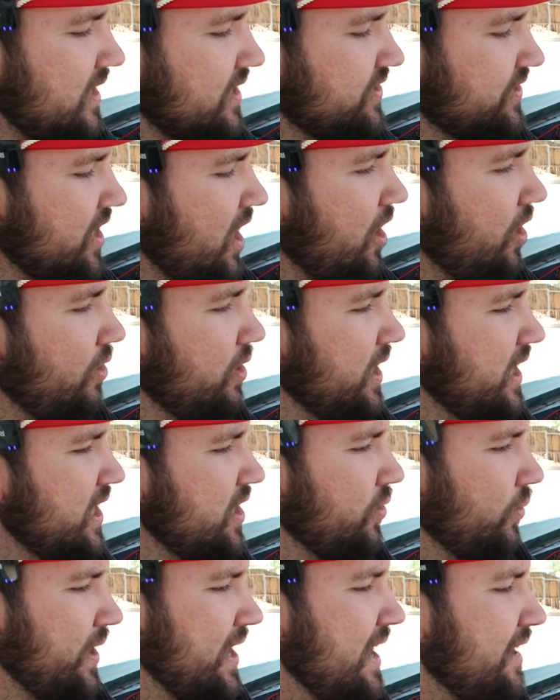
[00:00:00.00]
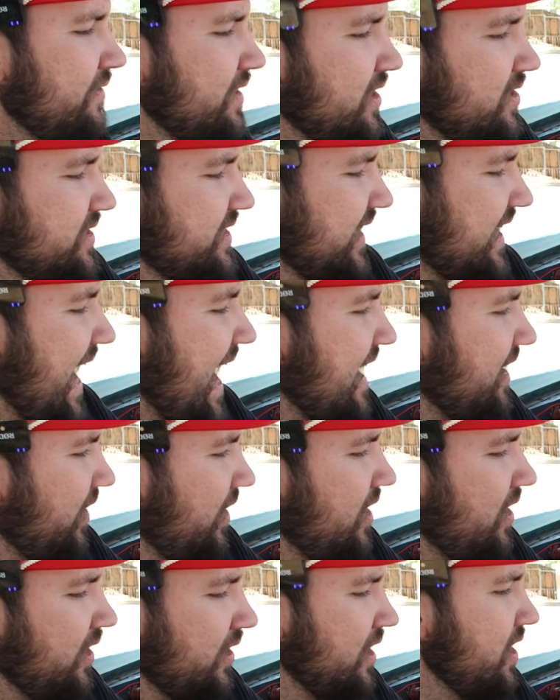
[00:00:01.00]
So we have here's the
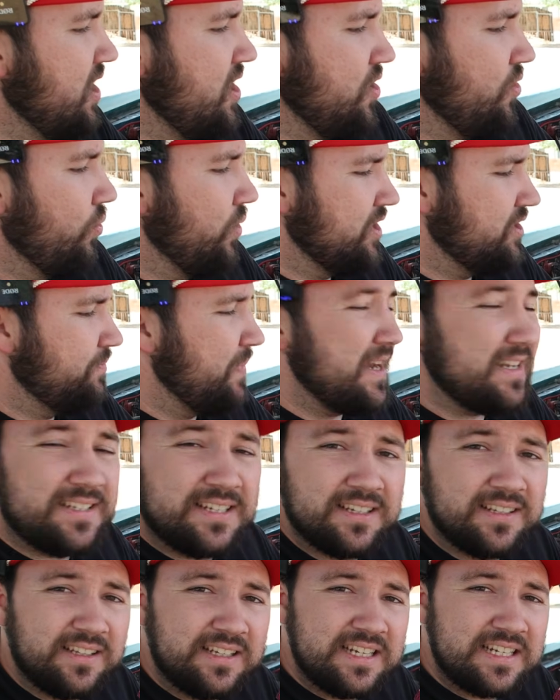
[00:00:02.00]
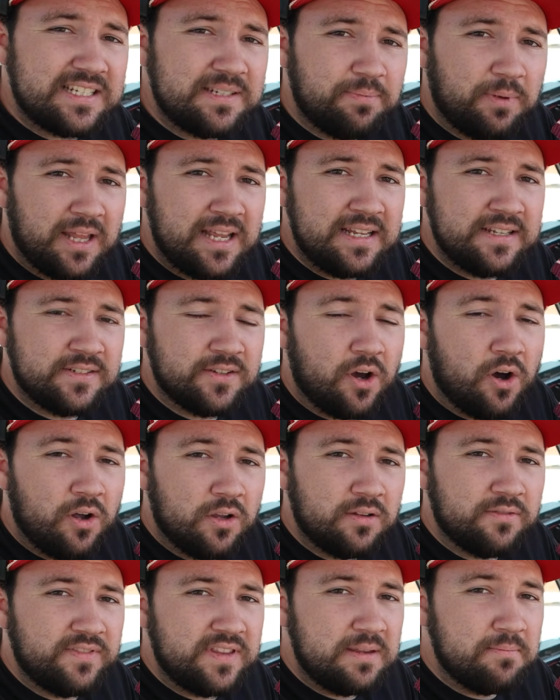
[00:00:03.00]
catalog, which basically explains
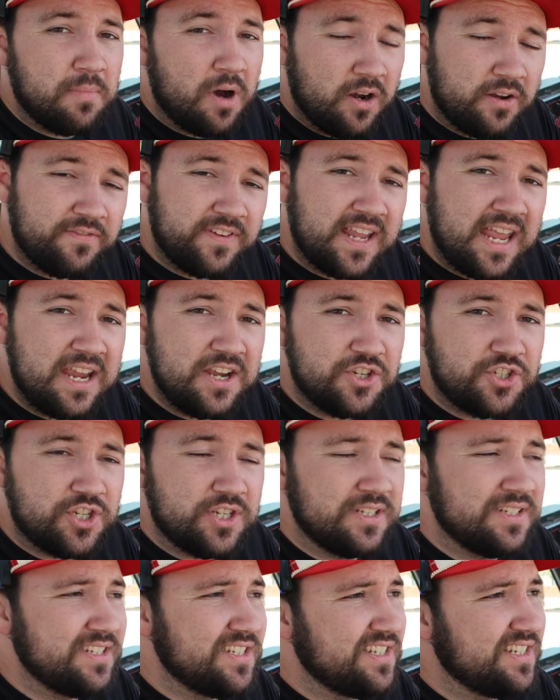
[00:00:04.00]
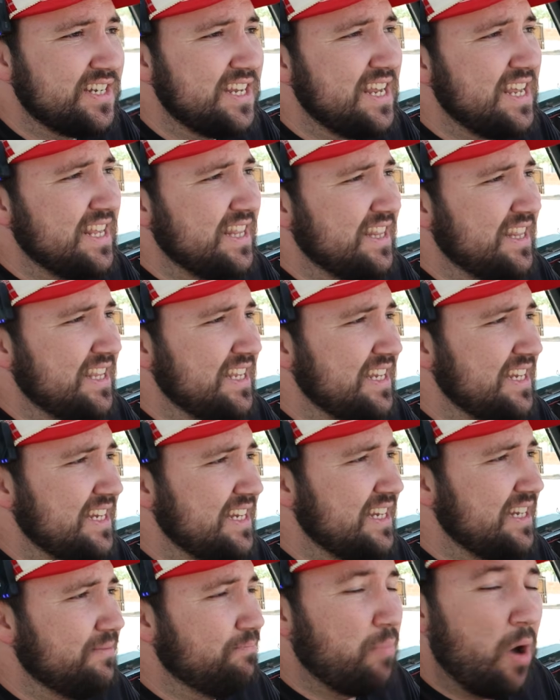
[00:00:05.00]
all of the modifications,
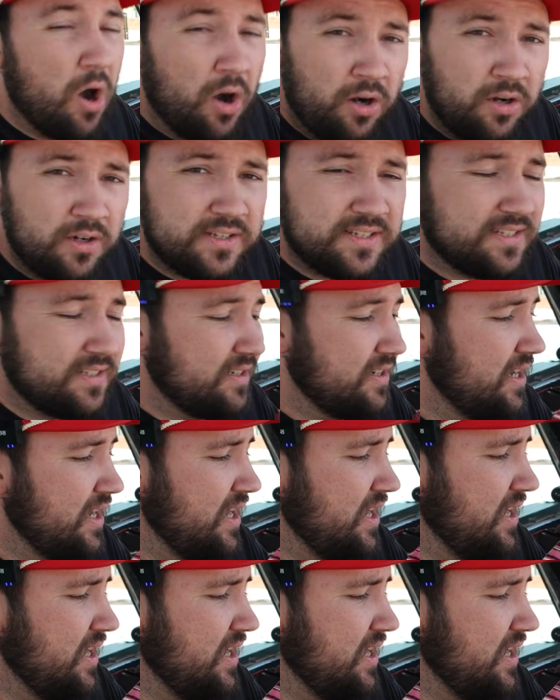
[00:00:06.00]
the parts,